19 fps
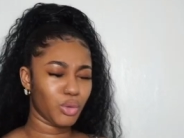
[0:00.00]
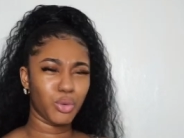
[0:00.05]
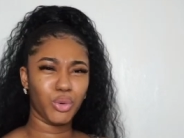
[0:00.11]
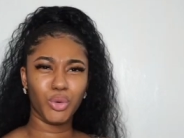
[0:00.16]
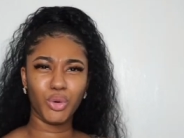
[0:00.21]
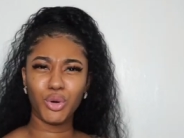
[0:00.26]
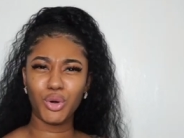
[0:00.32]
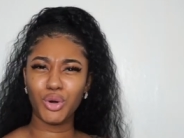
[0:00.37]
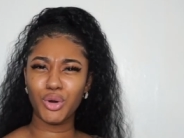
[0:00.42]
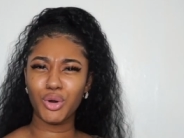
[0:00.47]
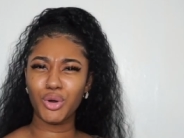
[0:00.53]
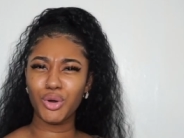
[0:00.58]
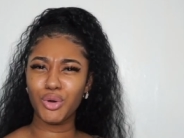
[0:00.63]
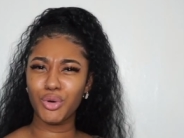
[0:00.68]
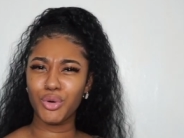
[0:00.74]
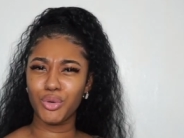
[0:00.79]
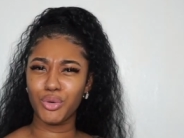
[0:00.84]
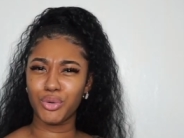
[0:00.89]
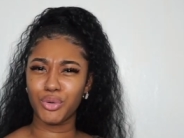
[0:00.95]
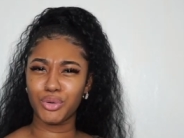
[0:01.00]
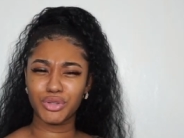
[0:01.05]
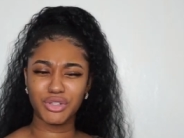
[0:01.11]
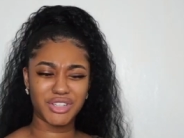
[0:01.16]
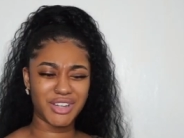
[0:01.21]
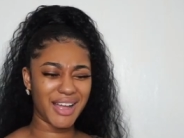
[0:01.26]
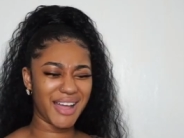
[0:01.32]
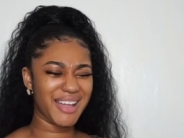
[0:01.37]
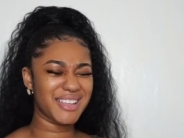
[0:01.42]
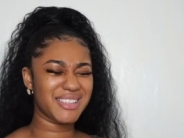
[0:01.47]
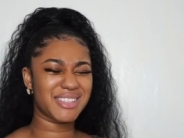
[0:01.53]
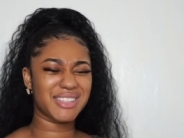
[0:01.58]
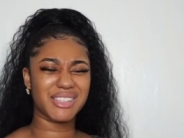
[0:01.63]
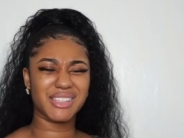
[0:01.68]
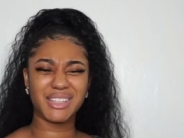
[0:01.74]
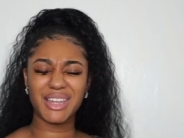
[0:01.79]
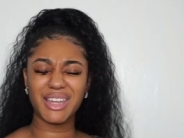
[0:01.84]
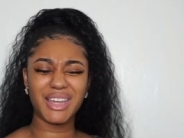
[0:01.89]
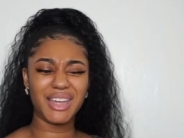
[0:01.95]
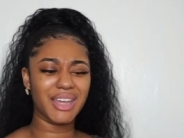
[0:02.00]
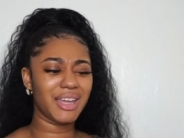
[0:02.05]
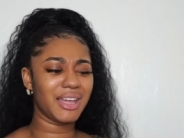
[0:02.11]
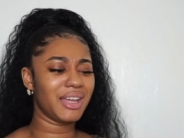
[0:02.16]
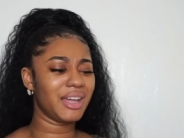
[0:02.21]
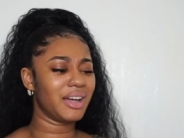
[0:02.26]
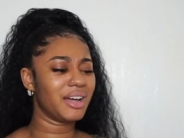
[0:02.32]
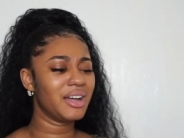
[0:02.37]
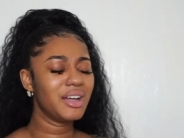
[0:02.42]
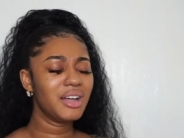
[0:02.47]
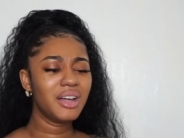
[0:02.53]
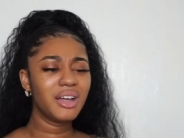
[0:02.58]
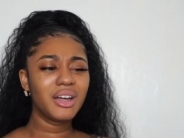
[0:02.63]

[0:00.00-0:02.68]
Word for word: Ooh, Jesy